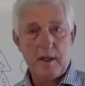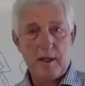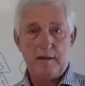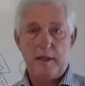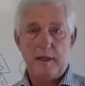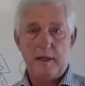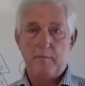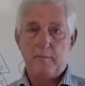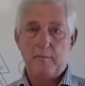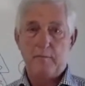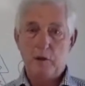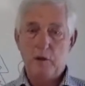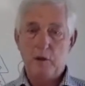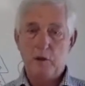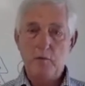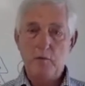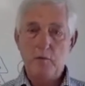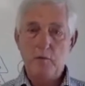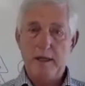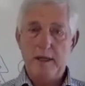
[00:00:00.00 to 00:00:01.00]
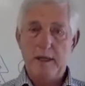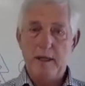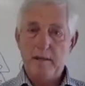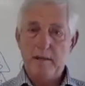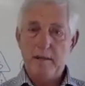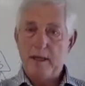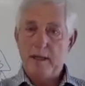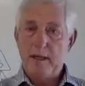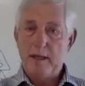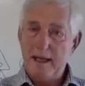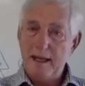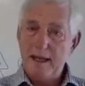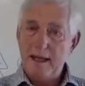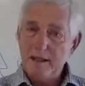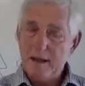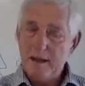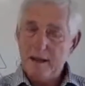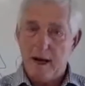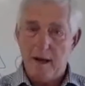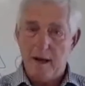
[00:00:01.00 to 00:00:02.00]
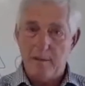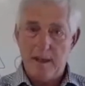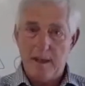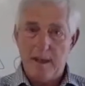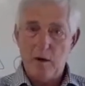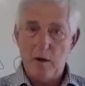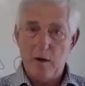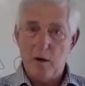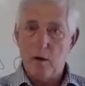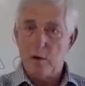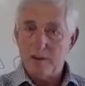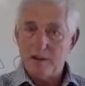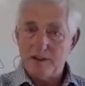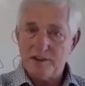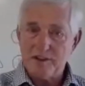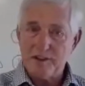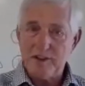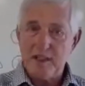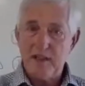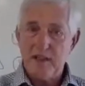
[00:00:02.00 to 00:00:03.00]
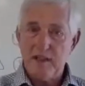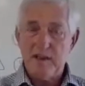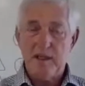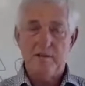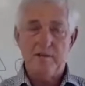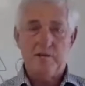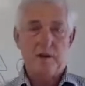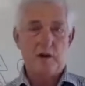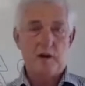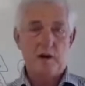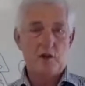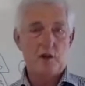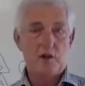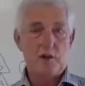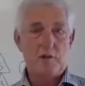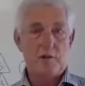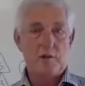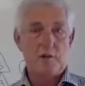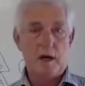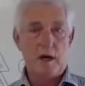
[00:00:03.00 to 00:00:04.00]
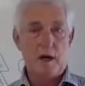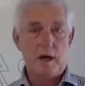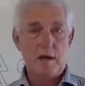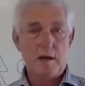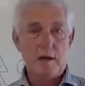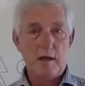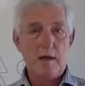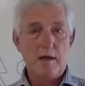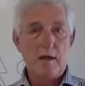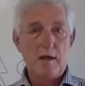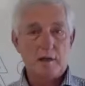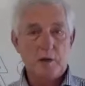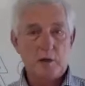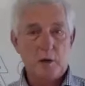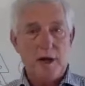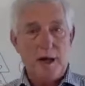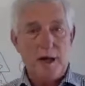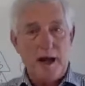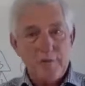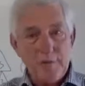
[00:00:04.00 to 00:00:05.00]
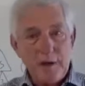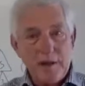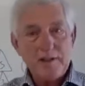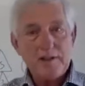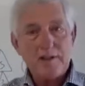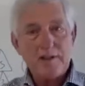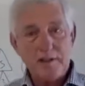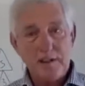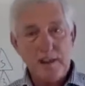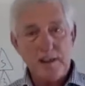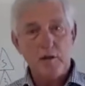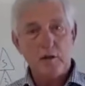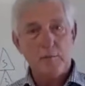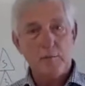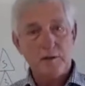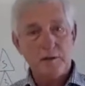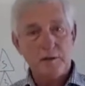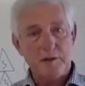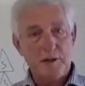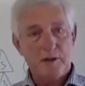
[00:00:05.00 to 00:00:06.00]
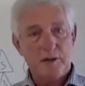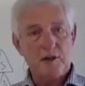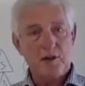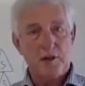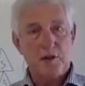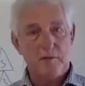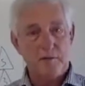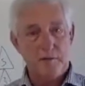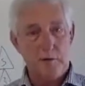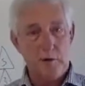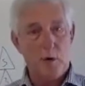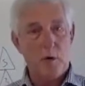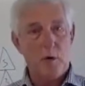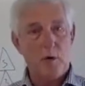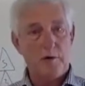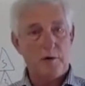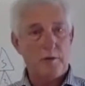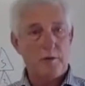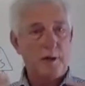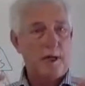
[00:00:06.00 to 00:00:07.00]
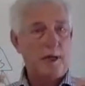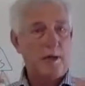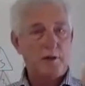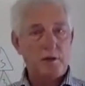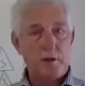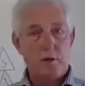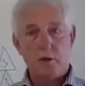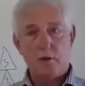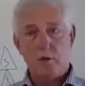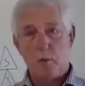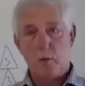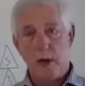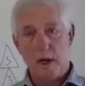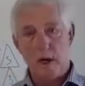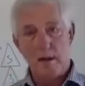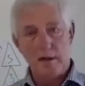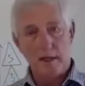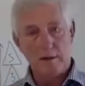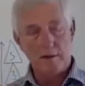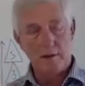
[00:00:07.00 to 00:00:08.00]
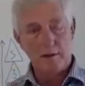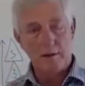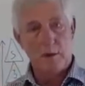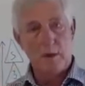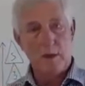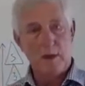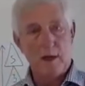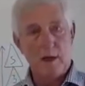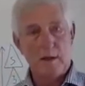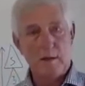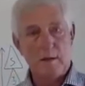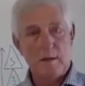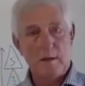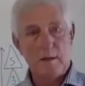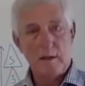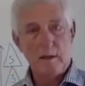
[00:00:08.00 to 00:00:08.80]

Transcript: the blue being the incoming or the receiving function of the heart. So every single position, 4, 3, 2, 1, and so on,